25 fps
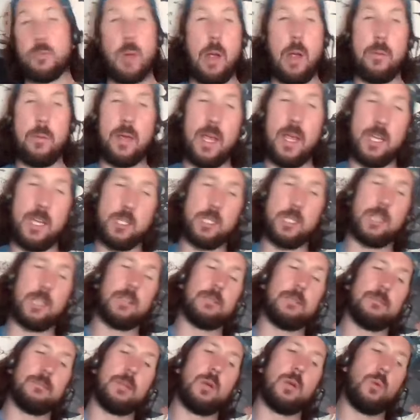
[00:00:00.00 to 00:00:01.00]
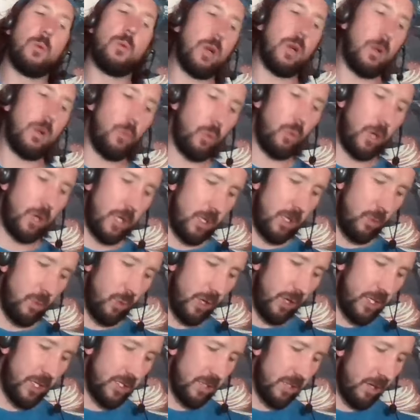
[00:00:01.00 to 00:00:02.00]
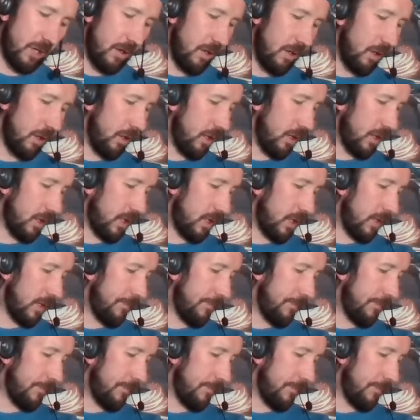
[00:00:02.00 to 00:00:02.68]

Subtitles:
propagation, where are you starting to look?